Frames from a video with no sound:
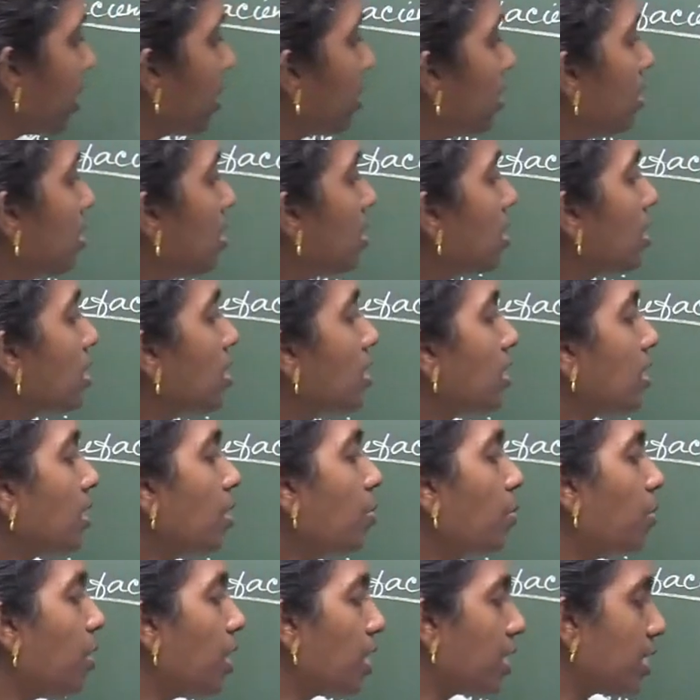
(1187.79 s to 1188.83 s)
This is the
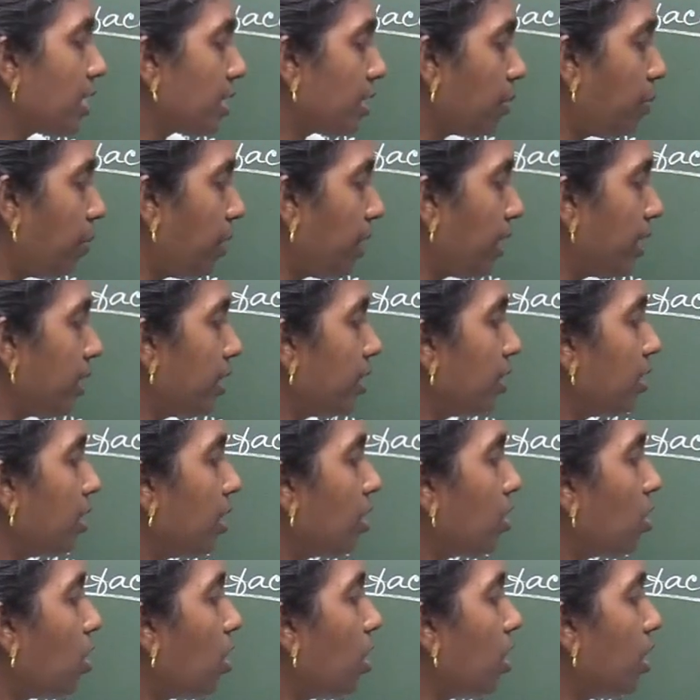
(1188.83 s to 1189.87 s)
master plate.
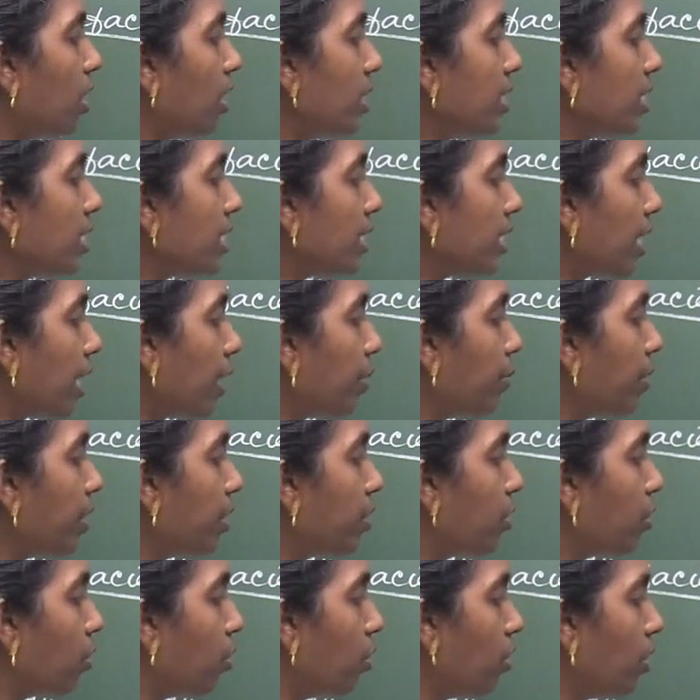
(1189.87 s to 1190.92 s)
The colonies can be
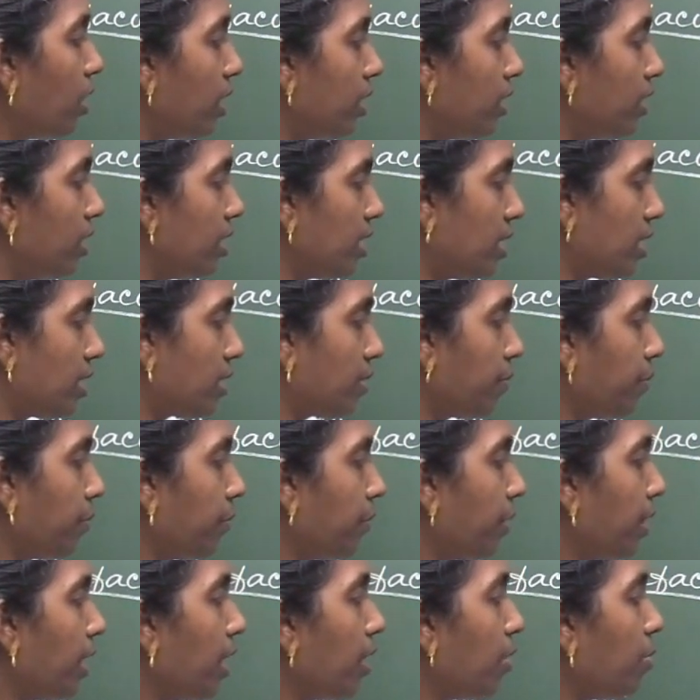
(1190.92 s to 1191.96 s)
grown in this
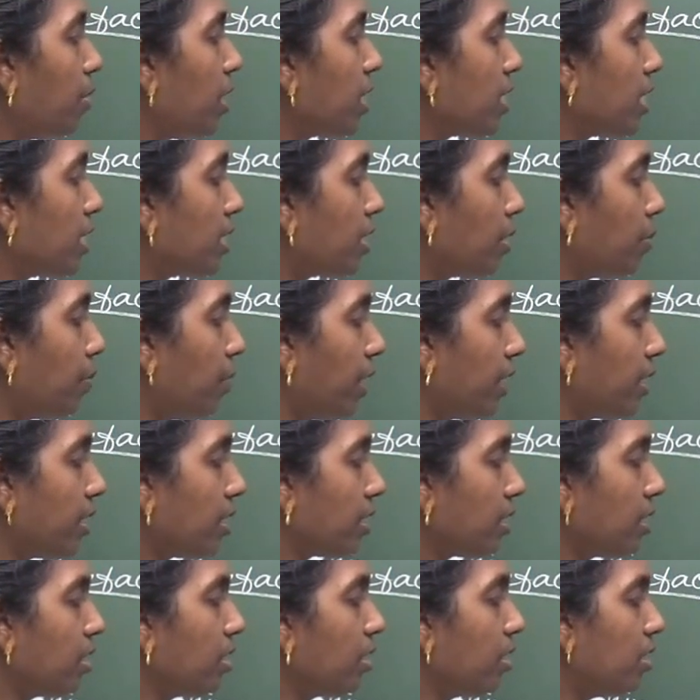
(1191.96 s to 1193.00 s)
master plate.
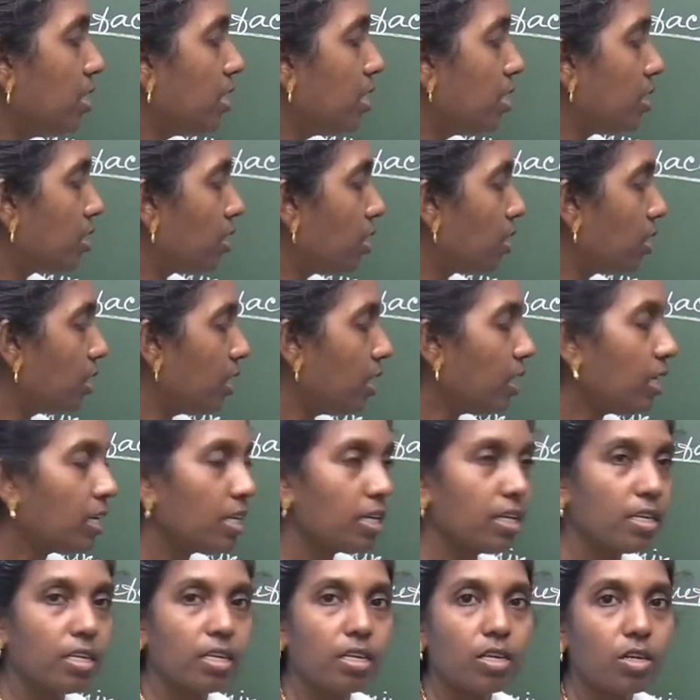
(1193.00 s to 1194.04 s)
These are the
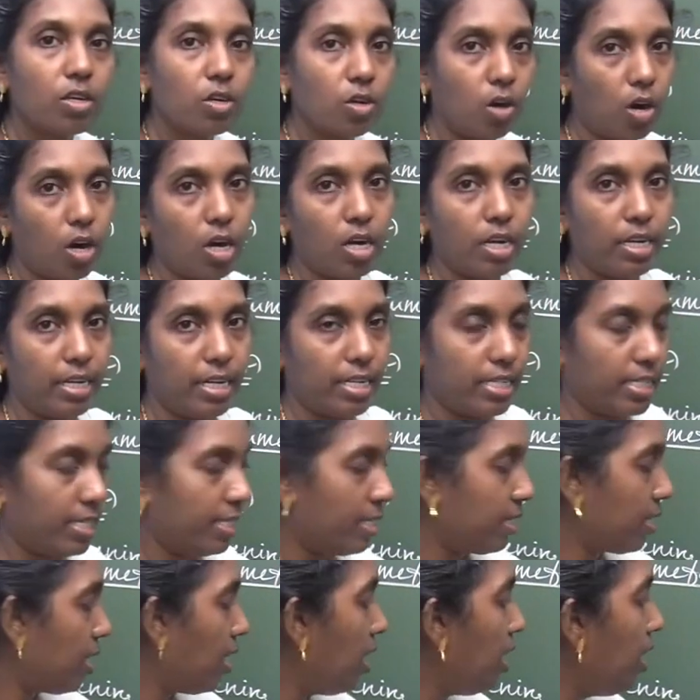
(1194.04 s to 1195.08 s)

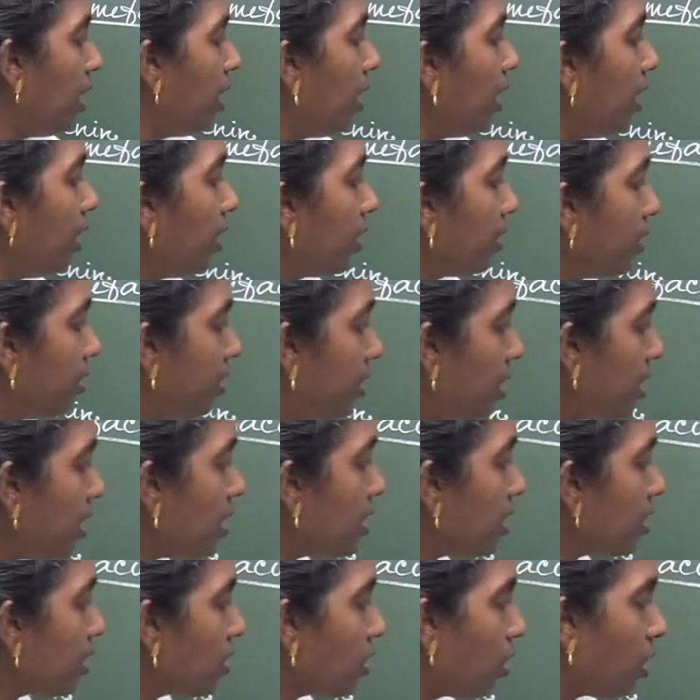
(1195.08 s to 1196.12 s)
colonies.
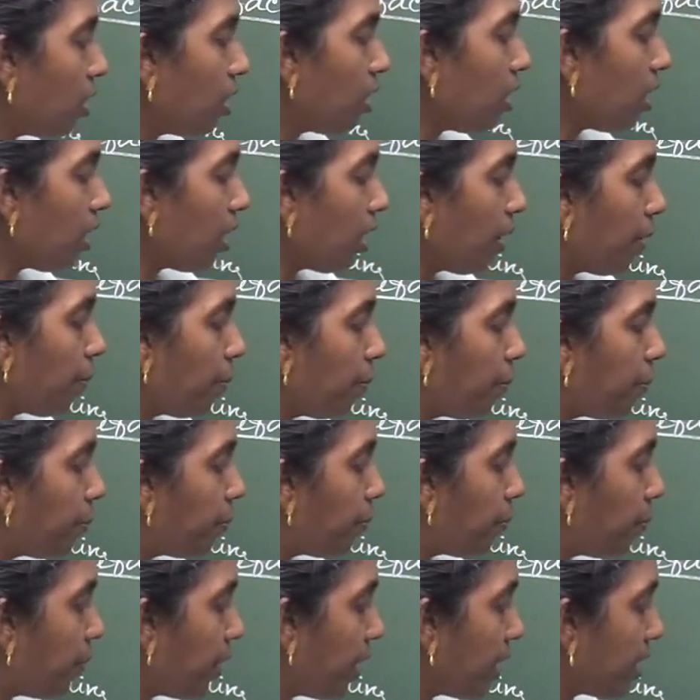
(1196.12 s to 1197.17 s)
These are
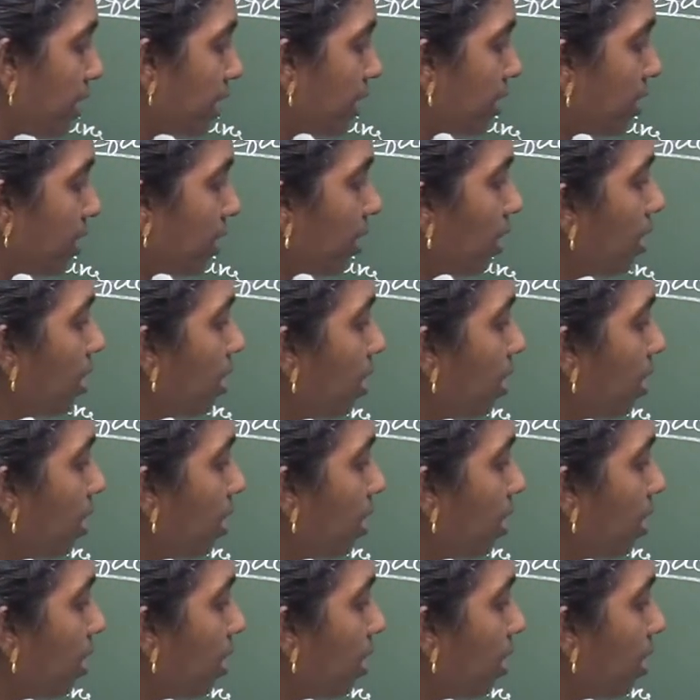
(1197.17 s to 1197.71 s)
pressed.